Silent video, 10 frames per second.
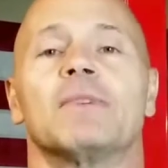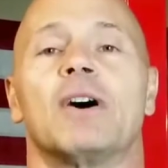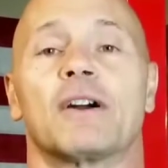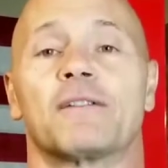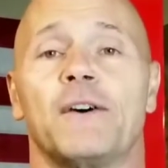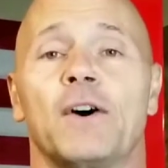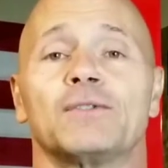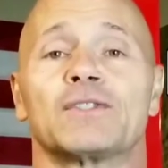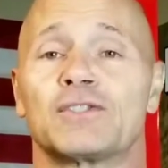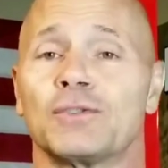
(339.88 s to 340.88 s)
our
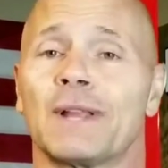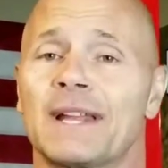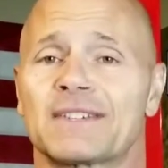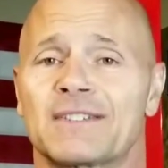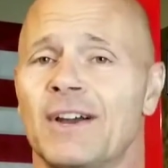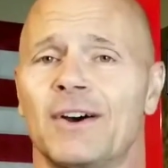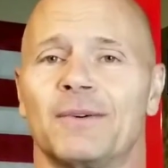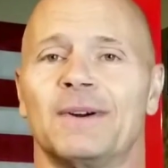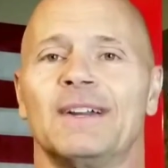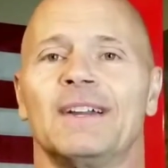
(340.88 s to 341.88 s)
phones do let us
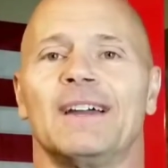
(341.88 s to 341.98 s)
know,